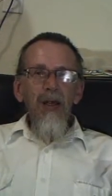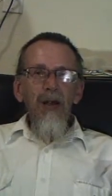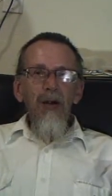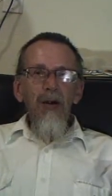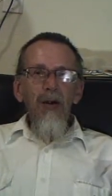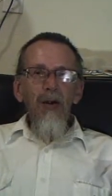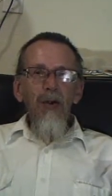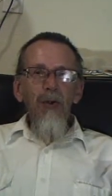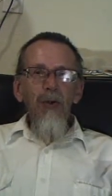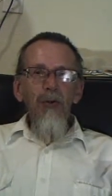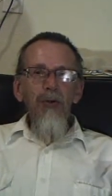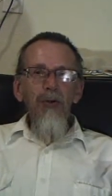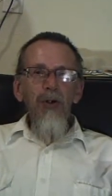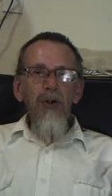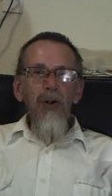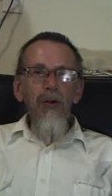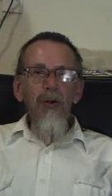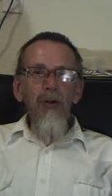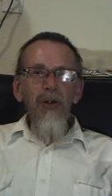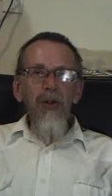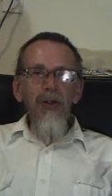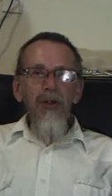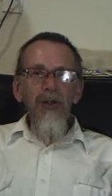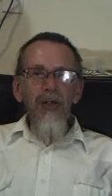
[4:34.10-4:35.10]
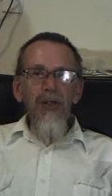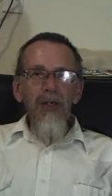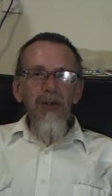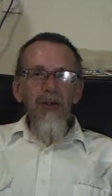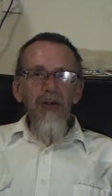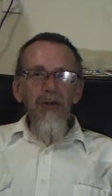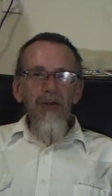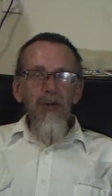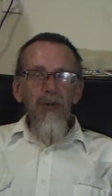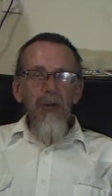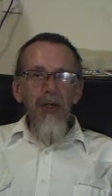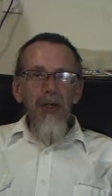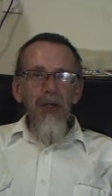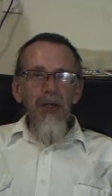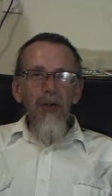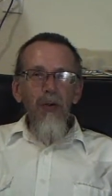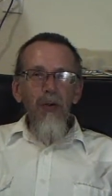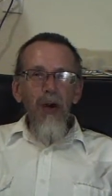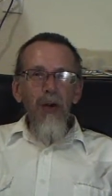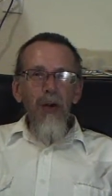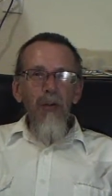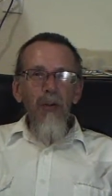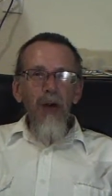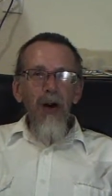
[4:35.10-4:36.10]
also considered to be
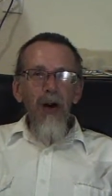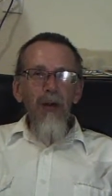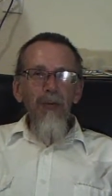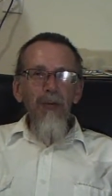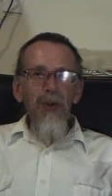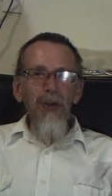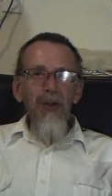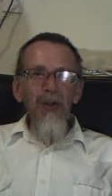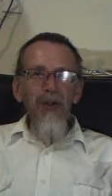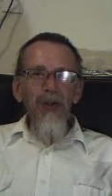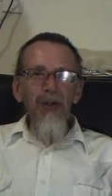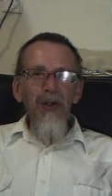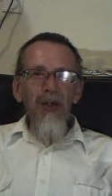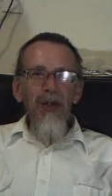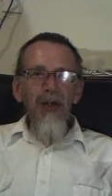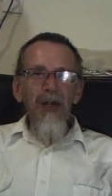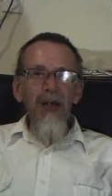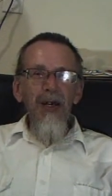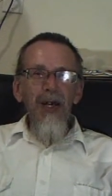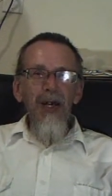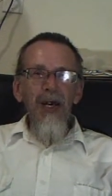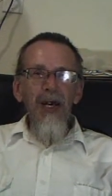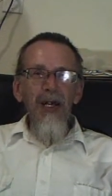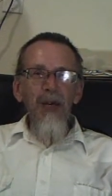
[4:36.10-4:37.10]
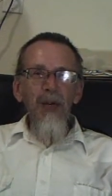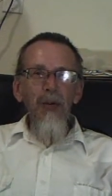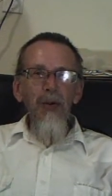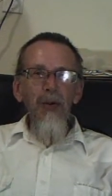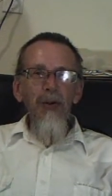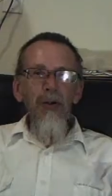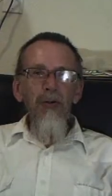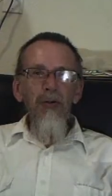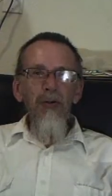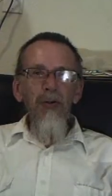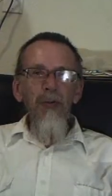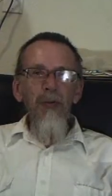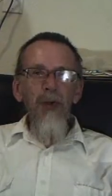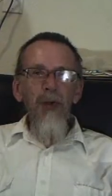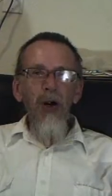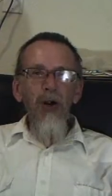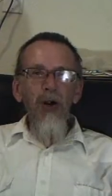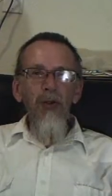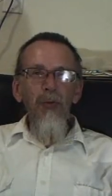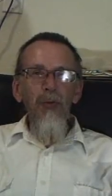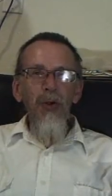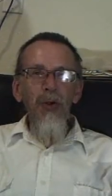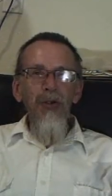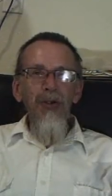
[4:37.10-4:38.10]
quite marvellous. Anyone who's
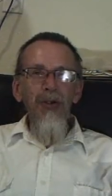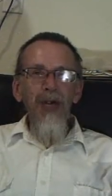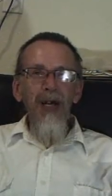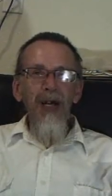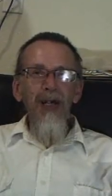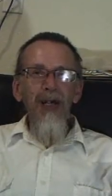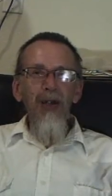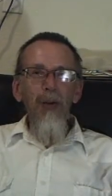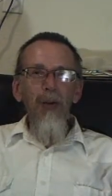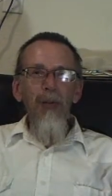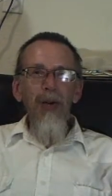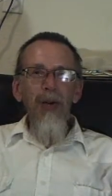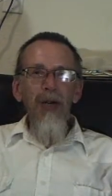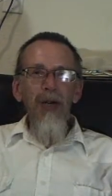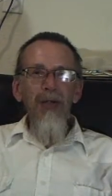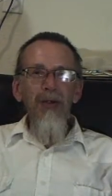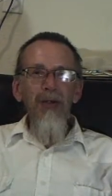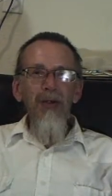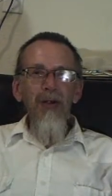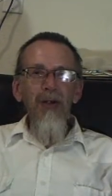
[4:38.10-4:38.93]
forgotten what dial-up is,